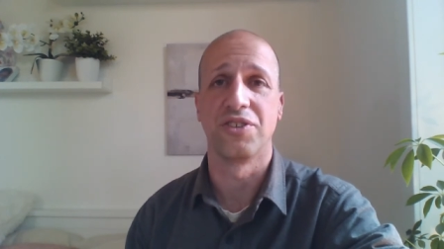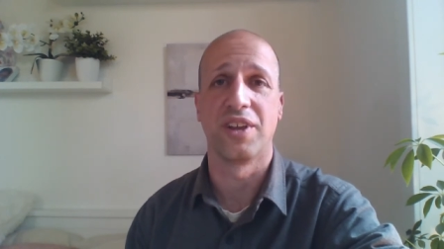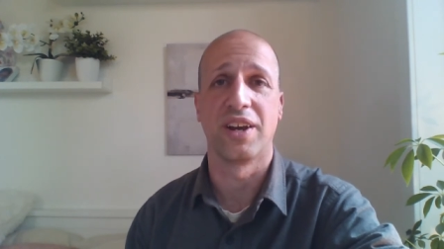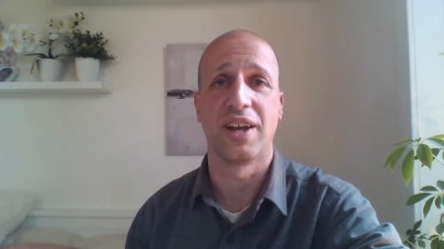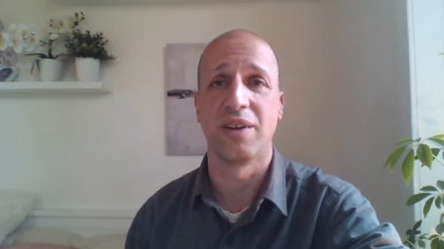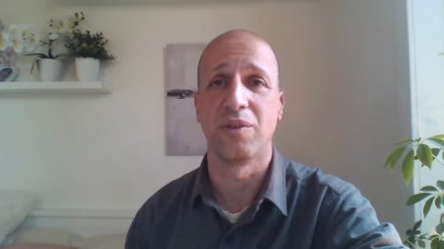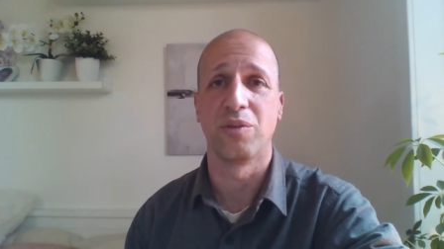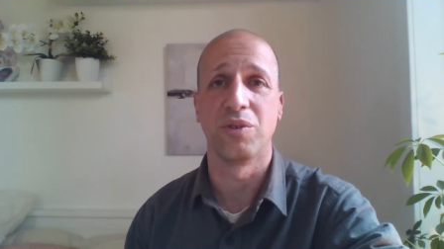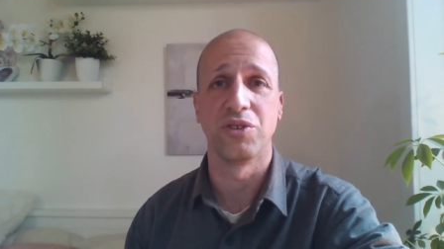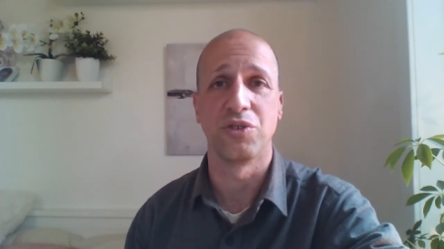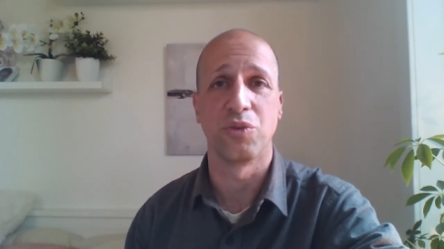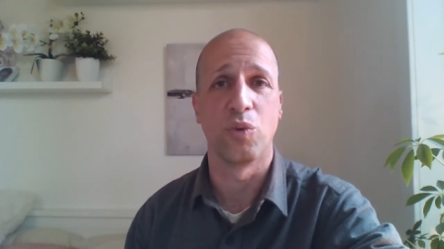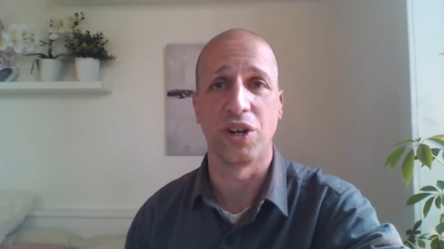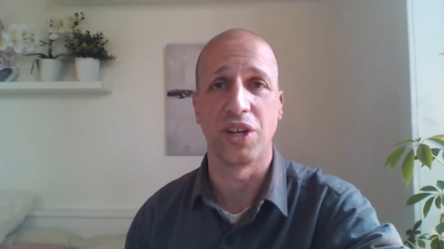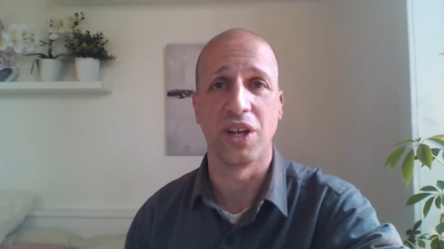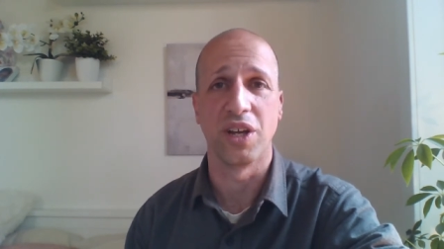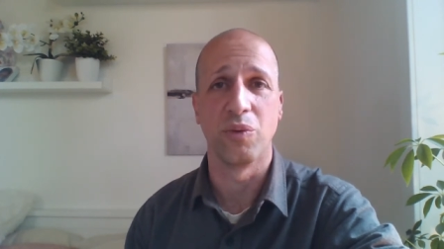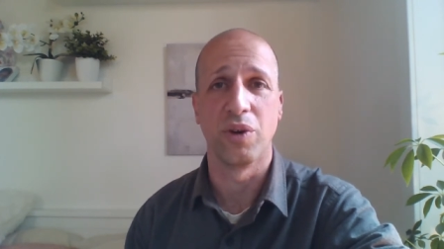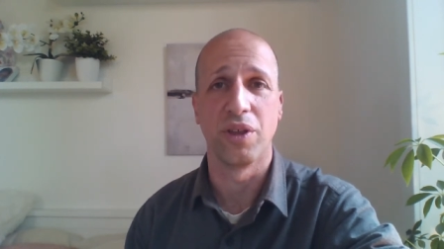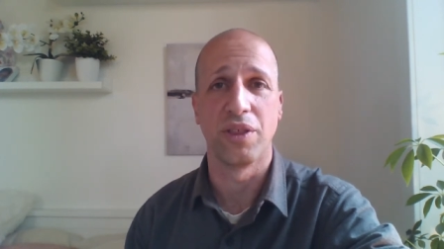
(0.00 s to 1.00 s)
that I was
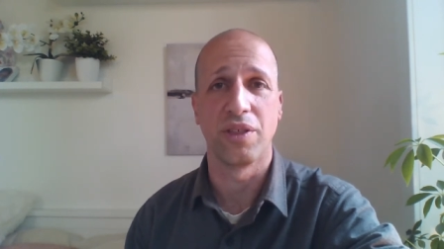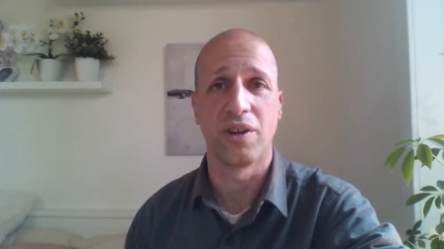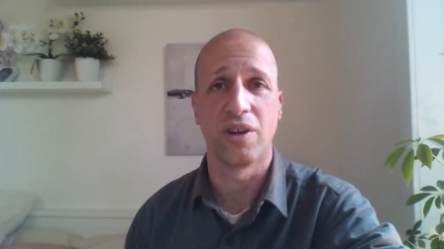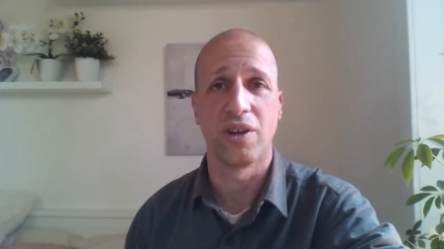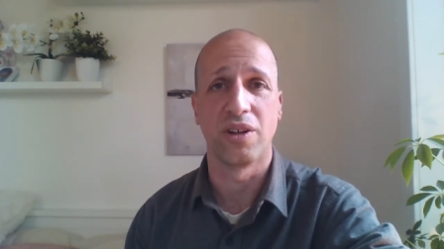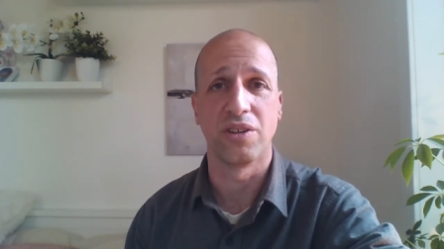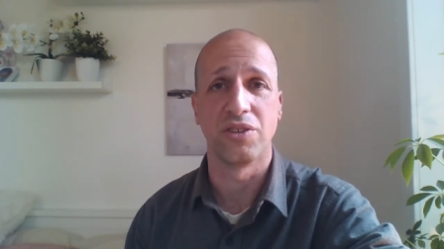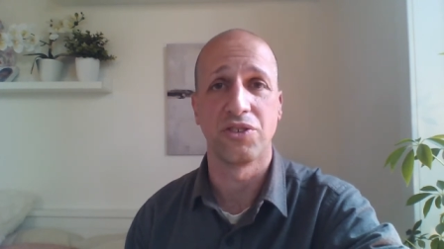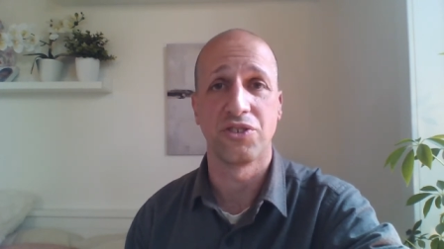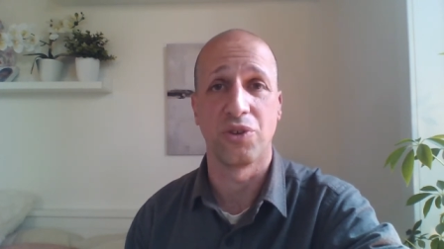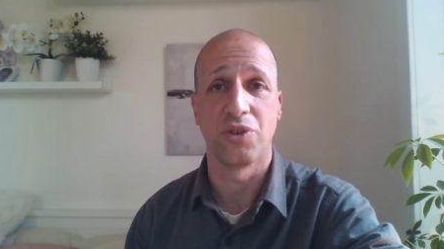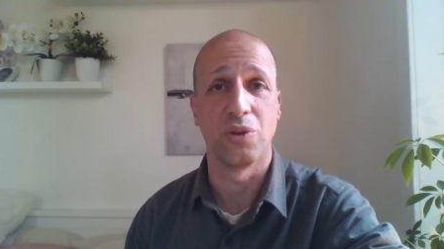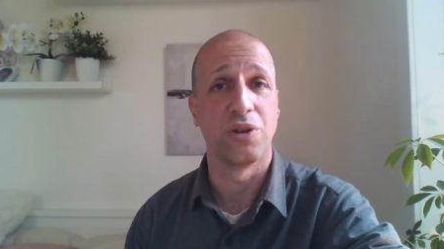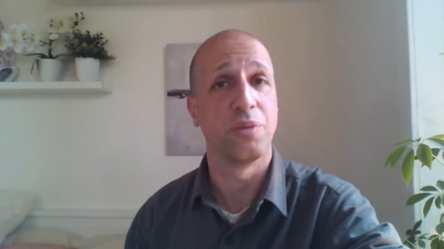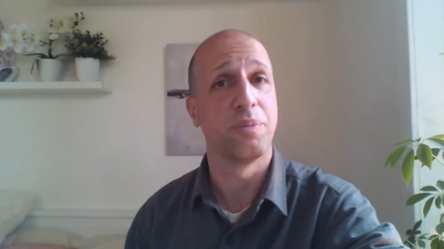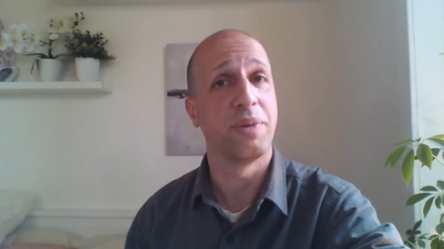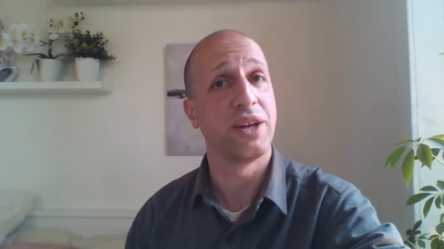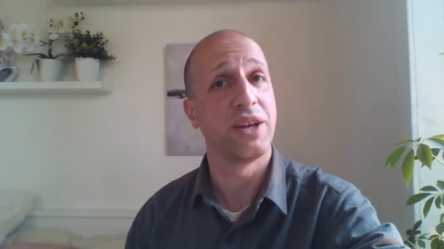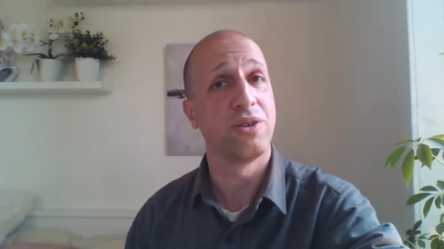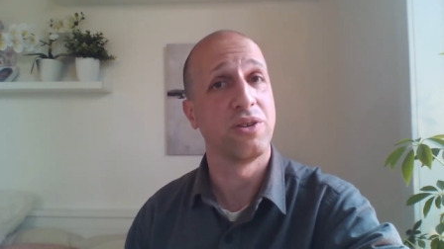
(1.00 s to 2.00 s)
working with on
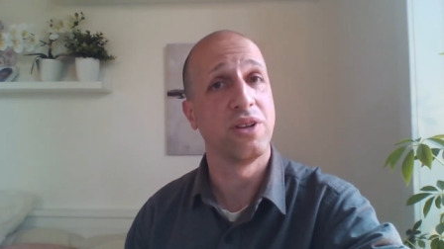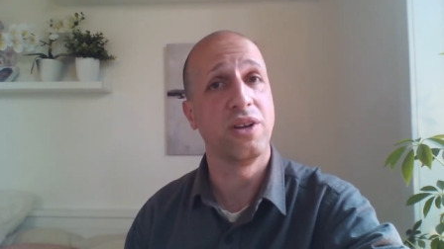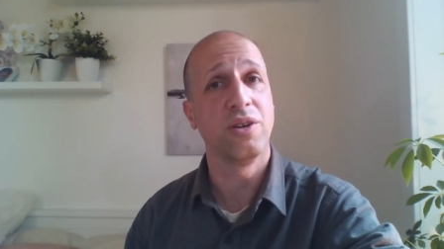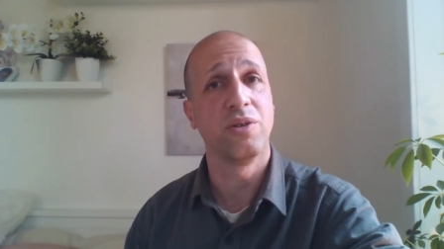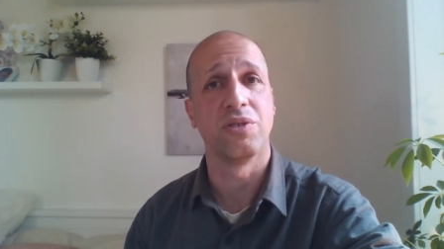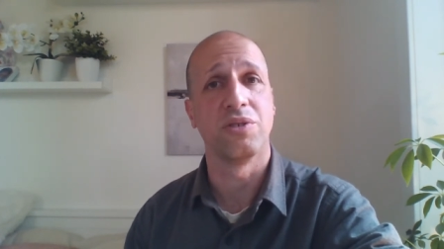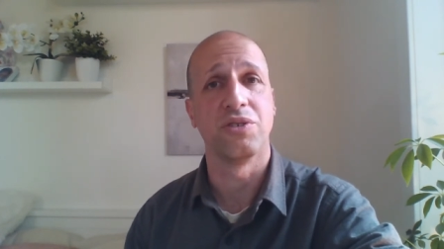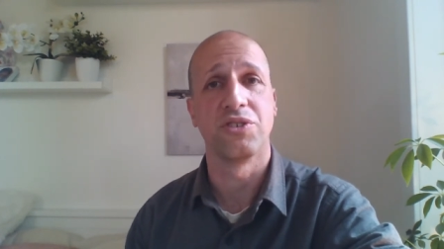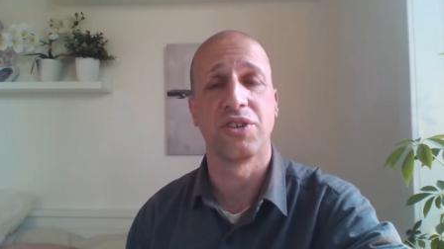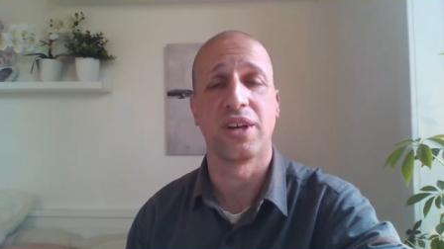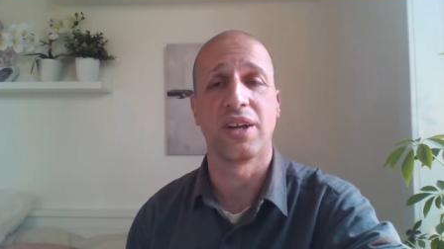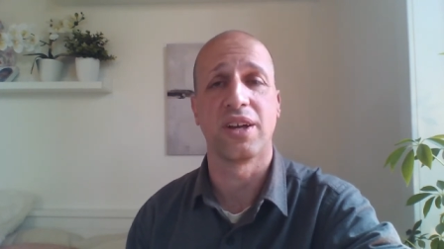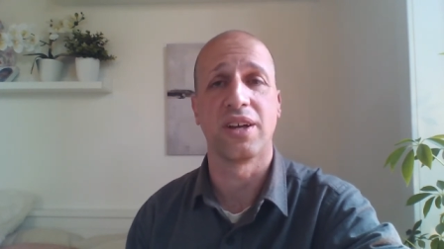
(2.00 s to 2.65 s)
solar panel loans.